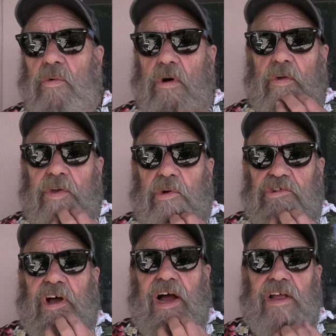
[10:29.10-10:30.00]
Wally
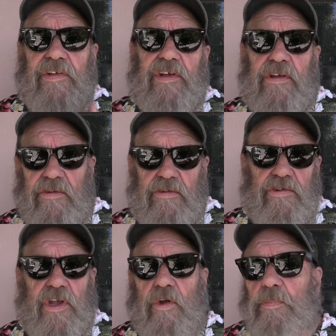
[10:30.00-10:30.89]
was a highly
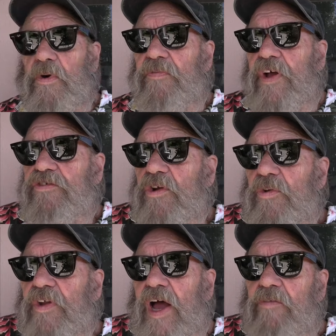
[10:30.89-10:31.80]
skilled
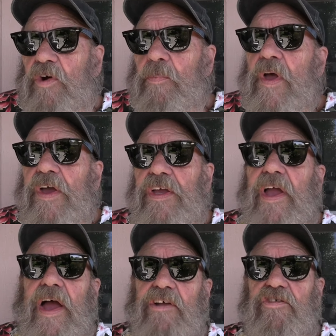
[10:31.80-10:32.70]
professional diver.
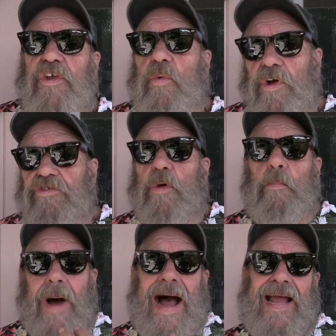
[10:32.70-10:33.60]
He actually was
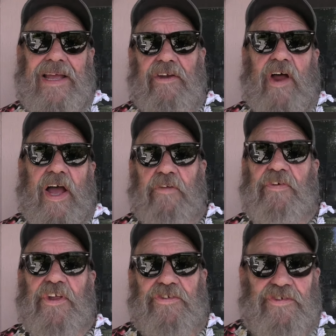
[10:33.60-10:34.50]
my
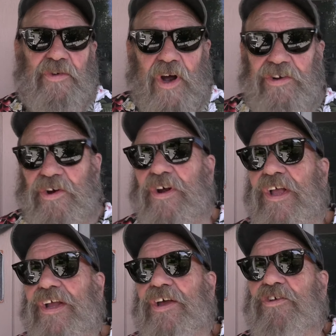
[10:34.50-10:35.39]
dive instructor.
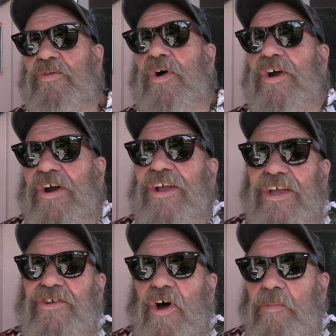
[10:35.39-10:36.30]
It is where
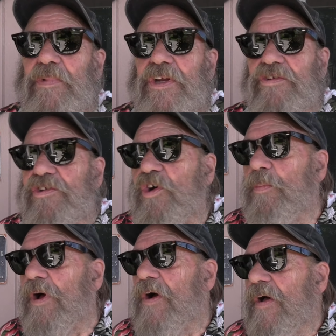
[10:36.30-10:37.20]
he taught me to
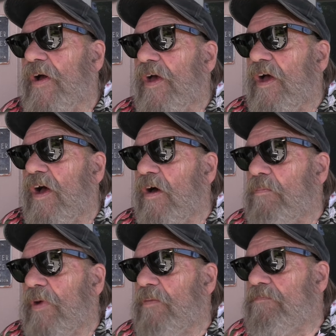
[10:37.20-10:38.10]
scuba.
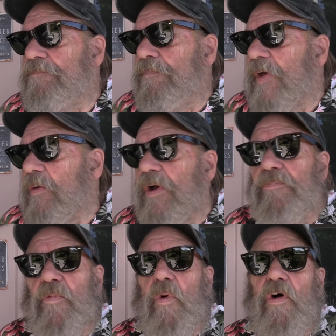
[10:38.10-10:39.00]
But
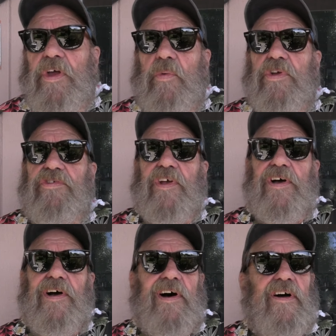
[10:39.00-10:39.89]
anyway, Wally was
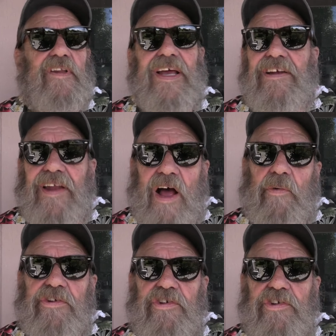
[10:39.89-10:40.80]
a
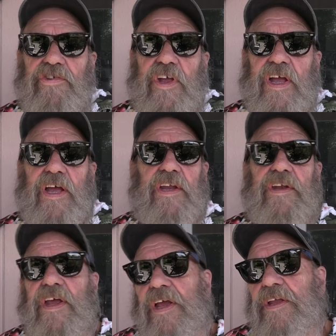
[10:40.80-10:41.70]
lignologist
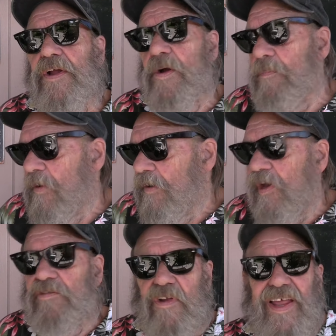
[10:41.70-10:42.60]
and a
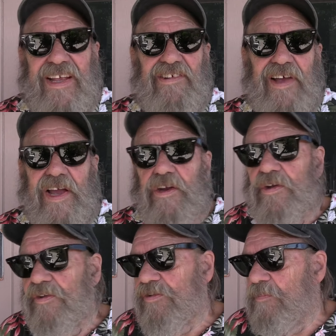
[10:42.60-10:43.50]
lake
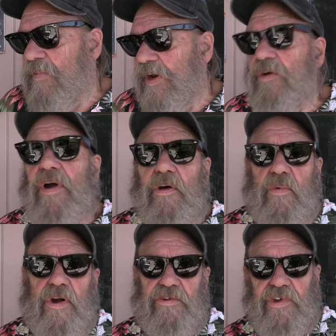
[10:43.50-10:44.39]
scientist and a
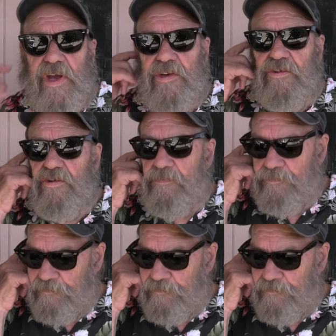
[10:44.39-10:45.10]
groundwater scientist.